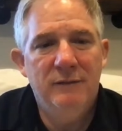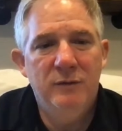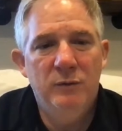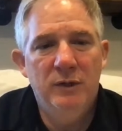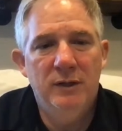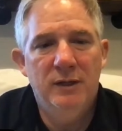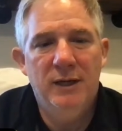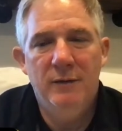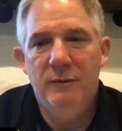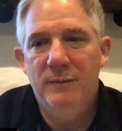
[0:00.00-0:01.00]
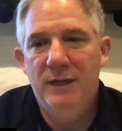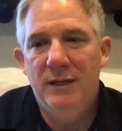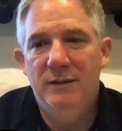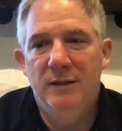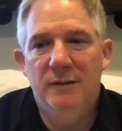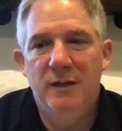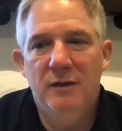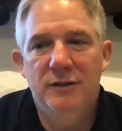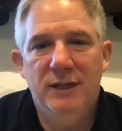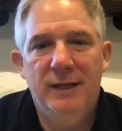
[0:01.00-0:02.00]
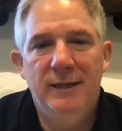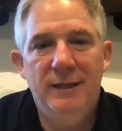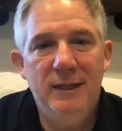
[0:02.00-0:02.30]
If you want to connect with me at Drshane